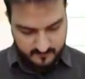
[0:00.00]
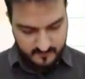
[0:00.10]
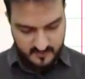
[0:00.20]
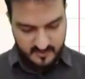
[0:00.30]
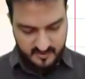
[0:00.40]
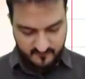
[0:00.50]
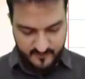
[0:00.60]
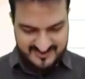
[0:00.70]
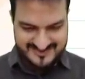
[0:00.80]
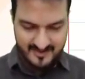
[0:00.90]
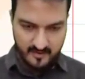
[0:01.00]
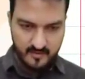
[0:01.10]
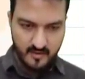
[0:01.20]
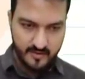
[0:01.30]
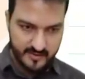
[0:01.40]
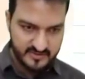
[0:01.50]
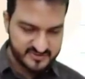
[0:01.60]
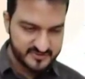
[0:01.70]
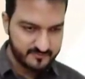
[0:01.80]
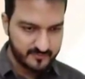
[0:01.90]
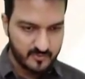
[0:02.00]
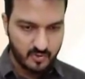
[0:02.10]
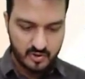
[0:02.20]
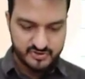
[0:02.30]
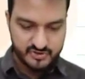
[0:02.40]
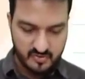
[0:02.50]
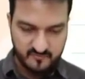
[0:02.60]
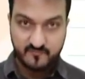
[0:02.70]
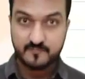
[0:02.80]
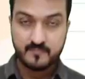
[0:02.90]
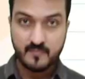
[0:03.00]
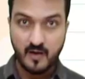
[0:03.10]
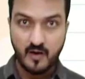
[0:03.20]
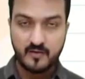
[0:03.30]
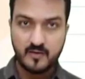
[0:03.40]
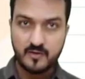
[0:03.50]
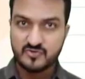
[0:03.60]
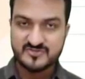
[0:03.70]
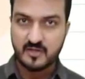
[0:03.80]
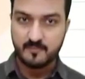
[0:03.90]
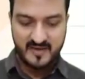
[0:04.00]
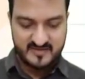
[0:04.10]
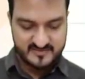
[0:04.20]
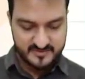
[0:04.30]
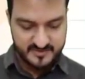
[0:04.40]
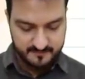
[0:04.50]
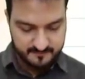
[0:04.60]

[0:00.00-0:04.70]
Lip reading: Then the difference indicates cost of unused capacity.